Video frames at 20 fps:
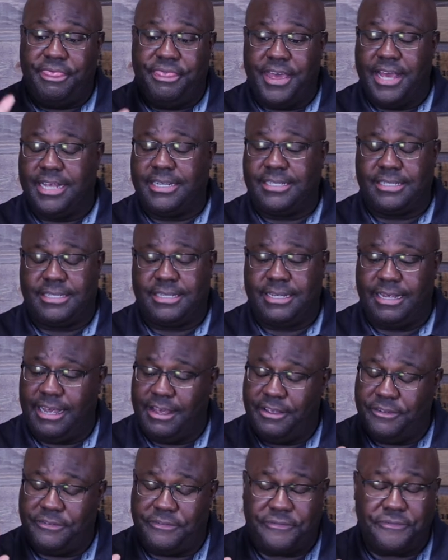This
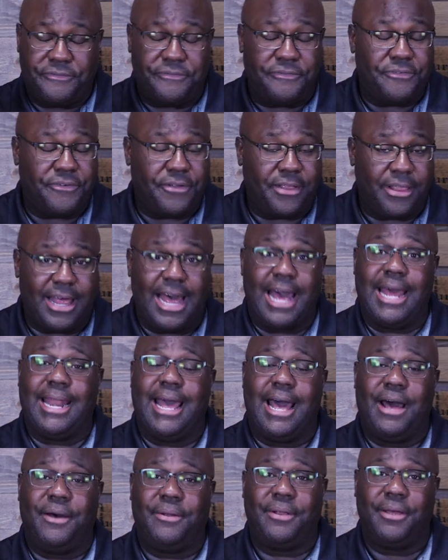is flat
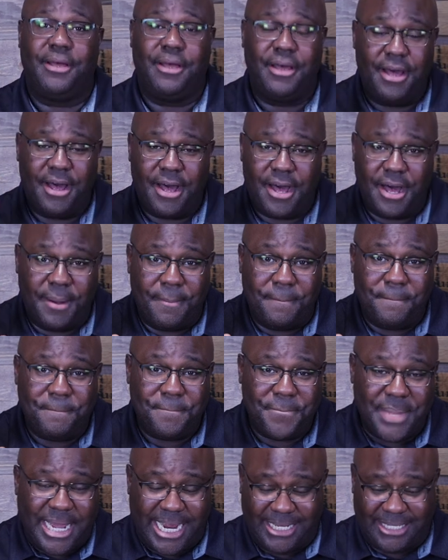out
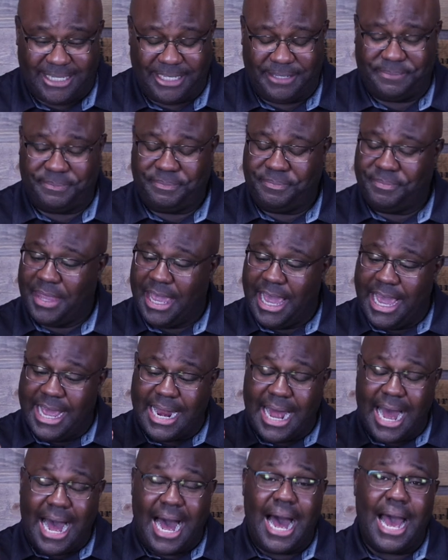amazing.
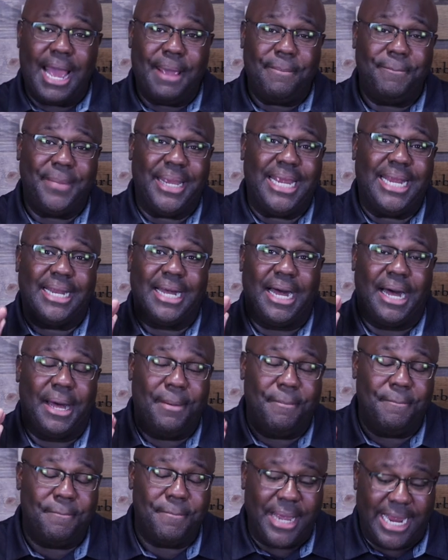And I mean
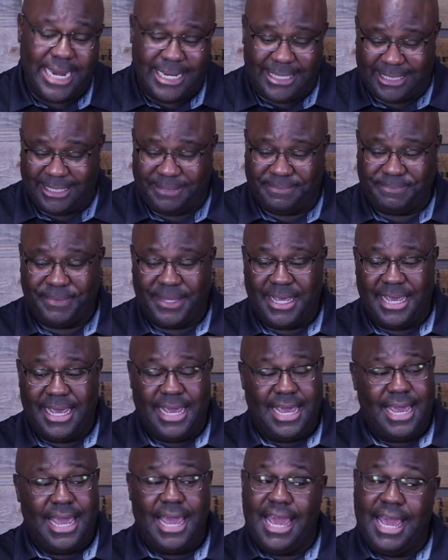amazing.
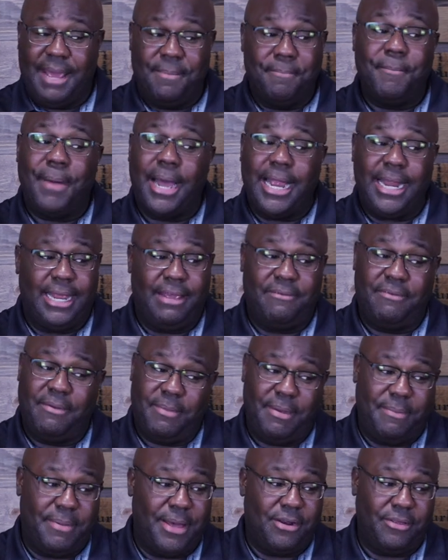It might even
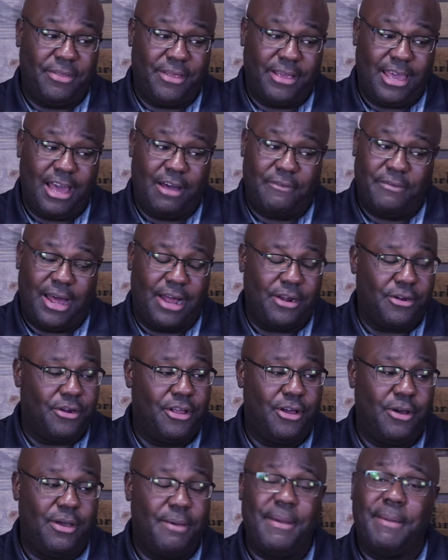be better than Kelvin. I don't
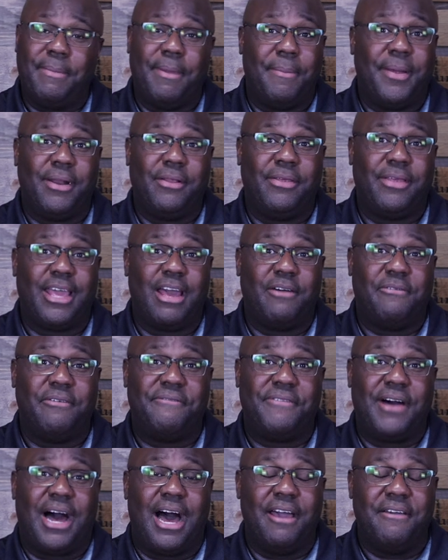know. It might be better than Kelvin
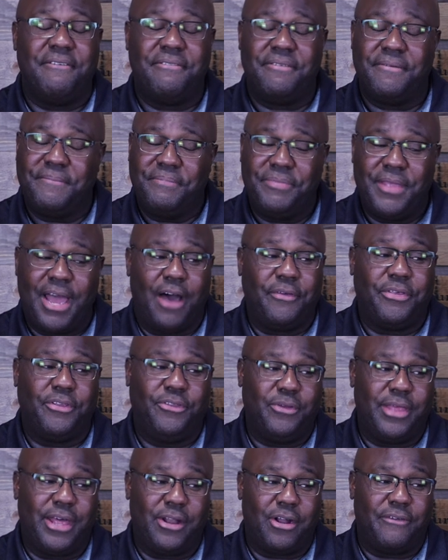5. I'll have to
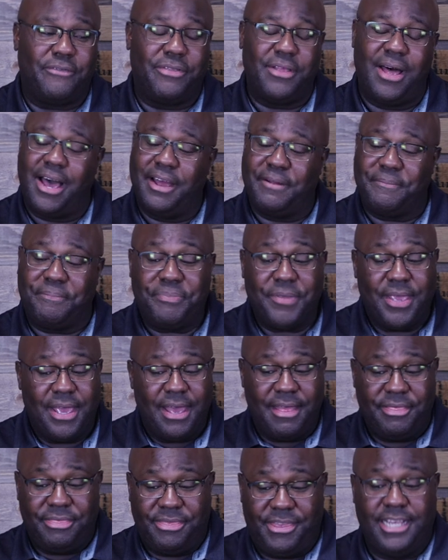do that offline.
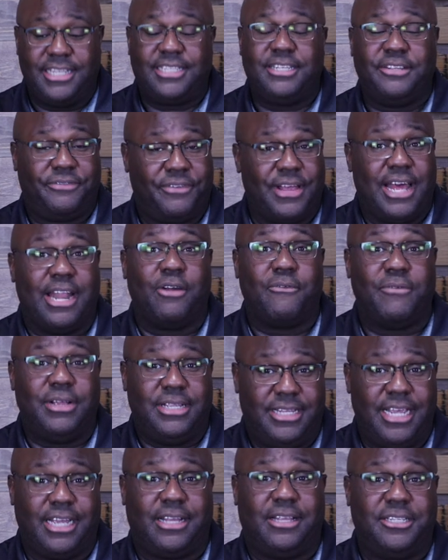This is flat out
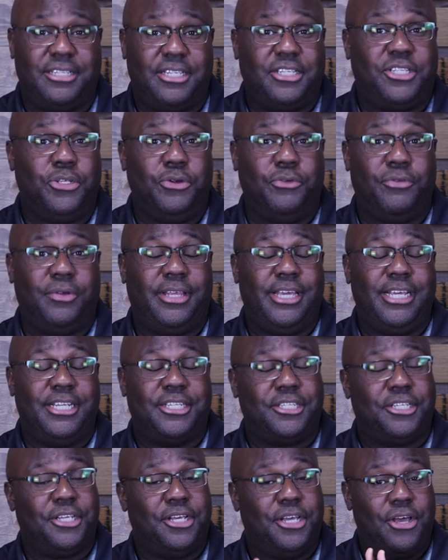ridiculous. This new
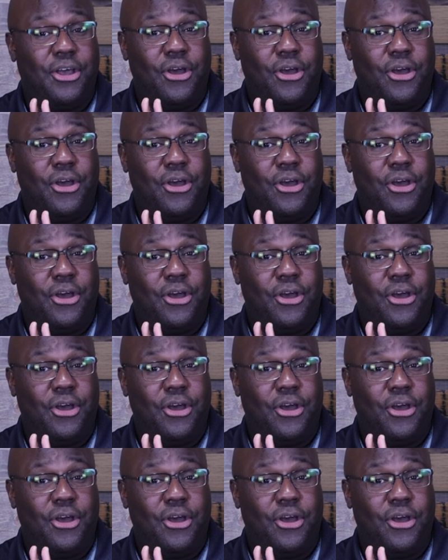release.